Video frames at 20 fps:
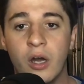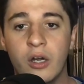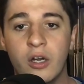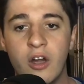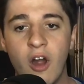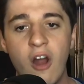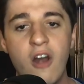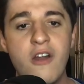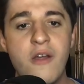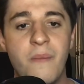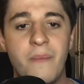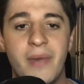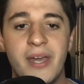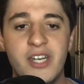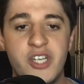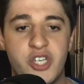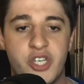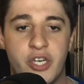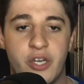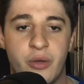Gardner
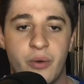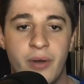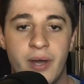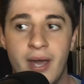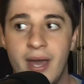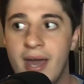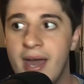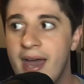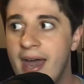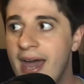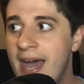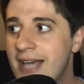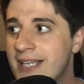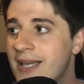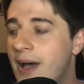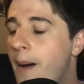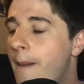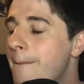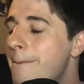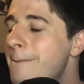Minshew has
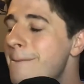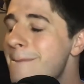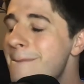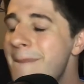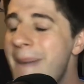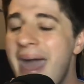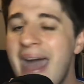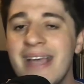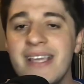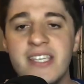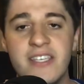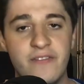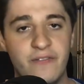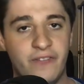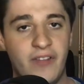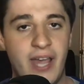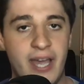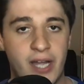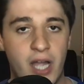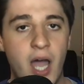a massive
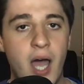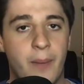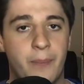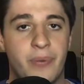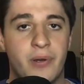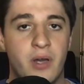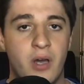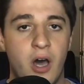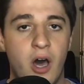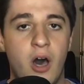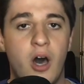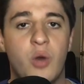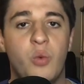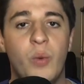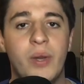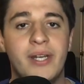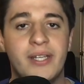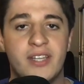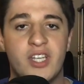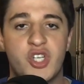leg up on
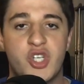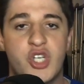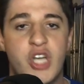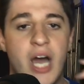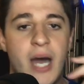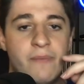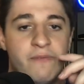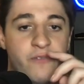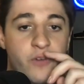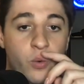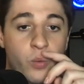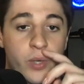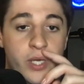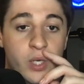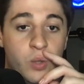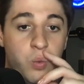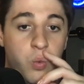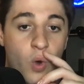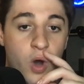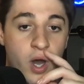winning this job for
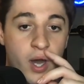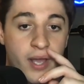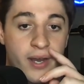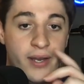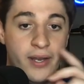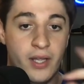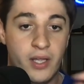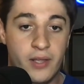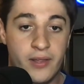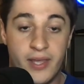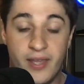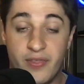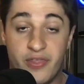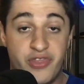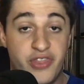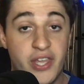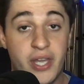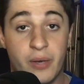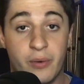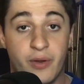week one, in
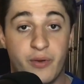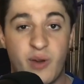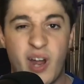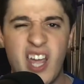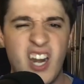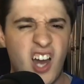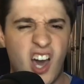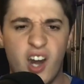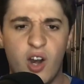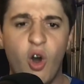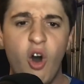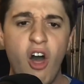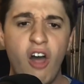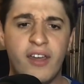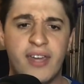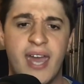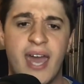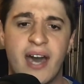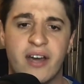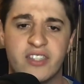theory, right? On all
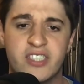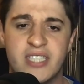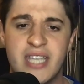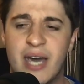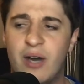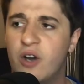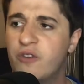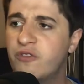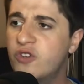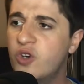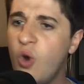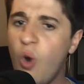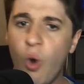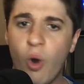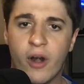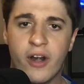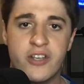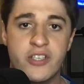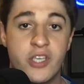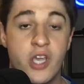counts. Now, of
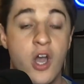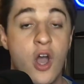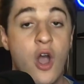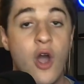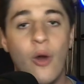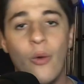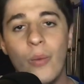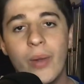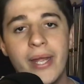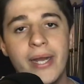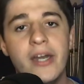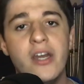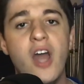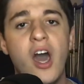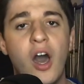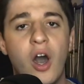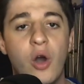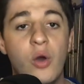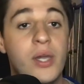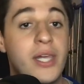course, we
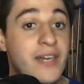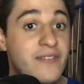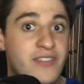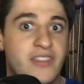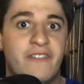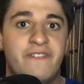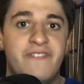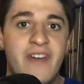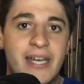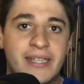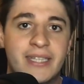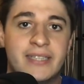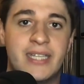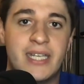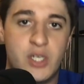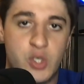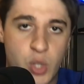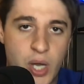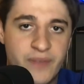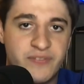know, given the fact that
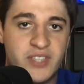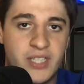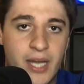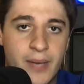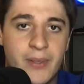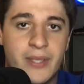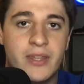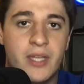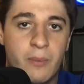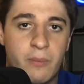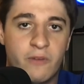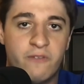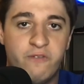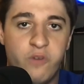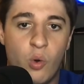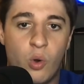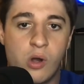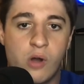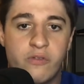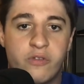they drafted him at number
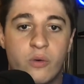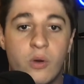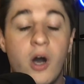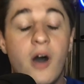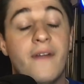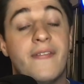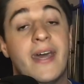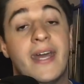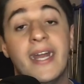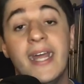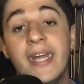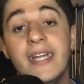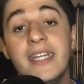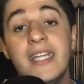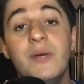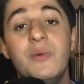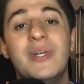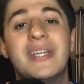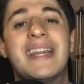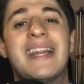four overall, that
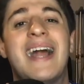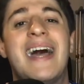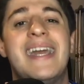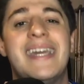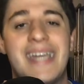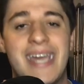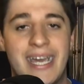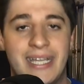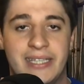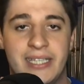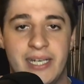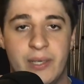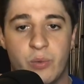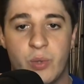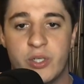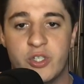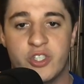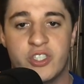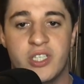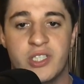Indy would like Anthony
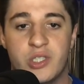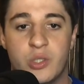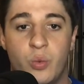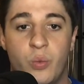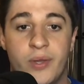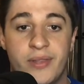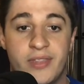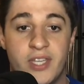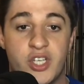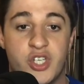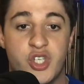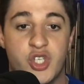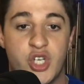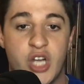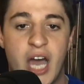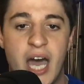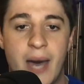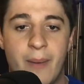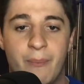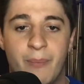Richardson to win this
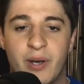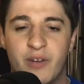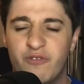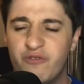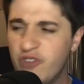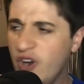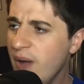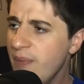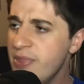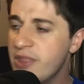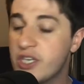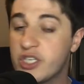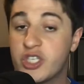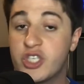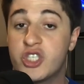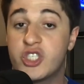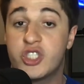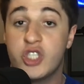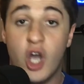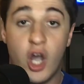job. But from the
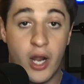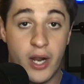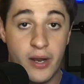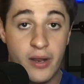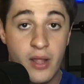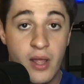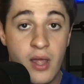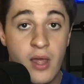start,